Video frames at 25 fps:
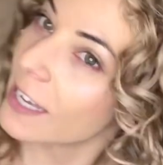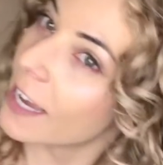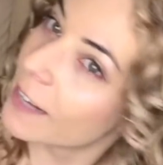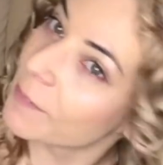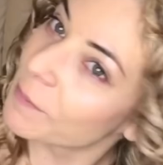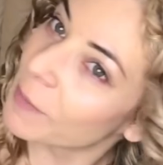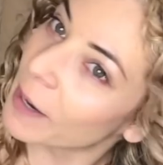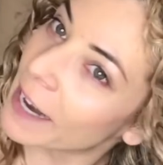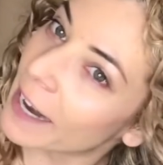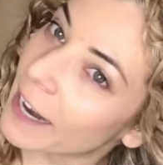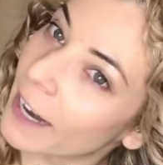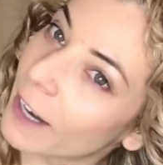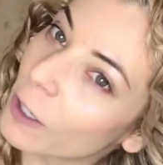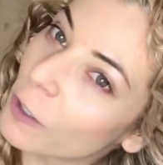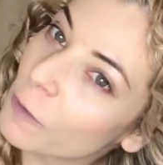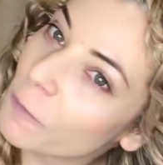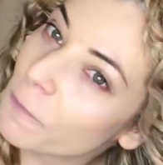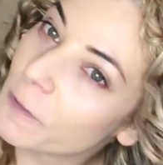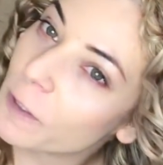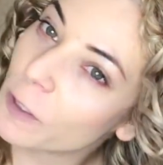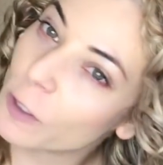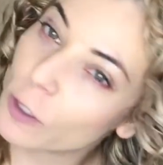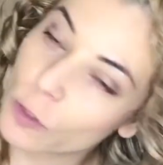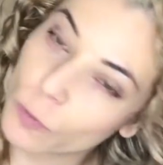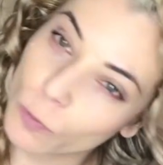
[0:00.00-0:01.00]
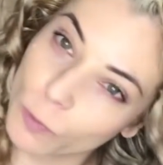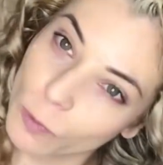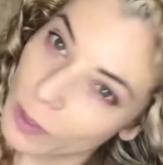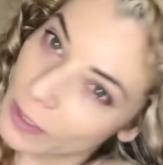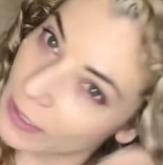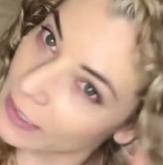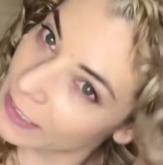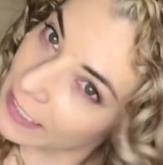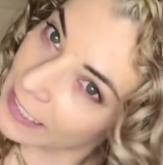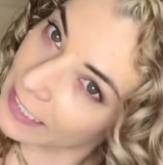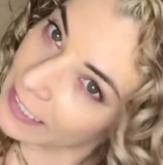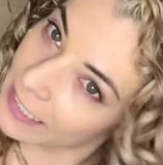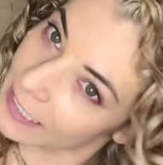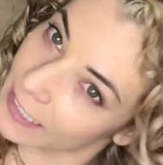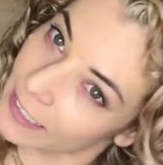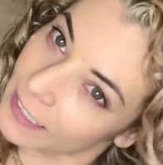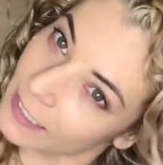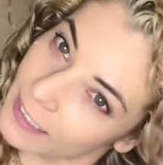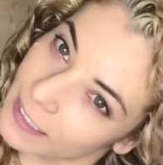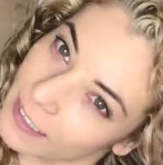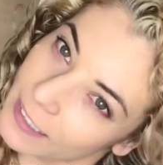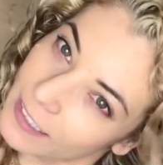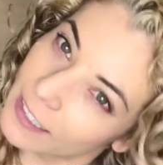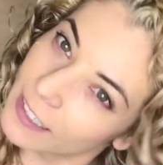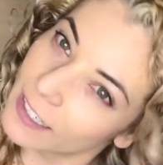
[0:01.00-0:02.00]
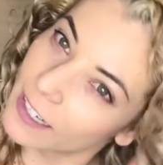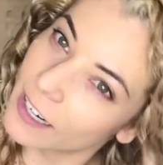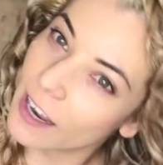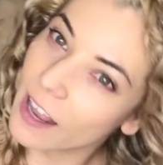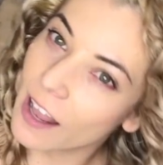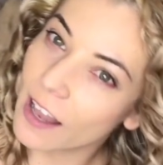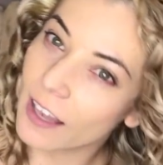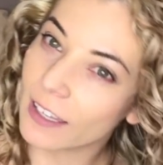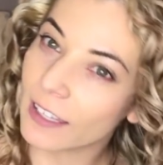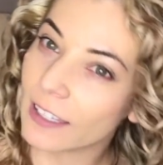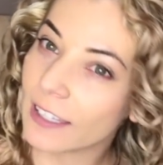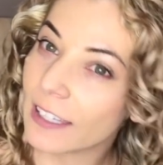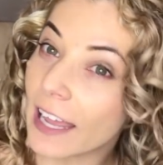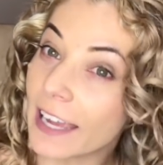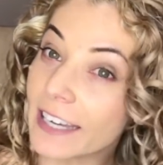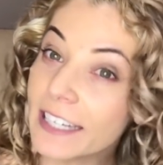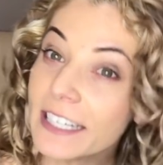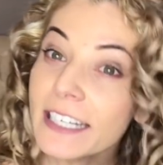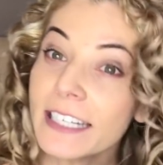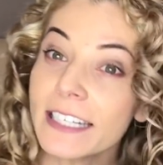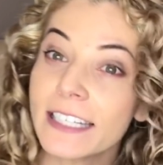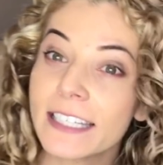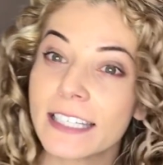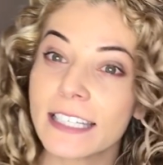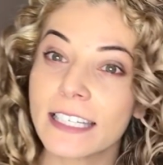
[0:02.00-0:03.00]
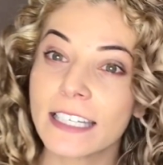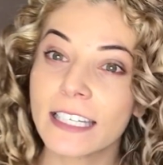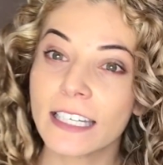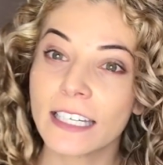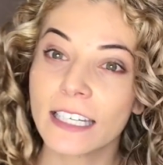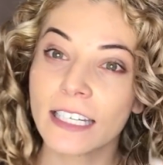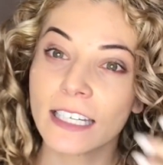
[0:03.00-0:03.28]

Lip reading: and my hair feels really light.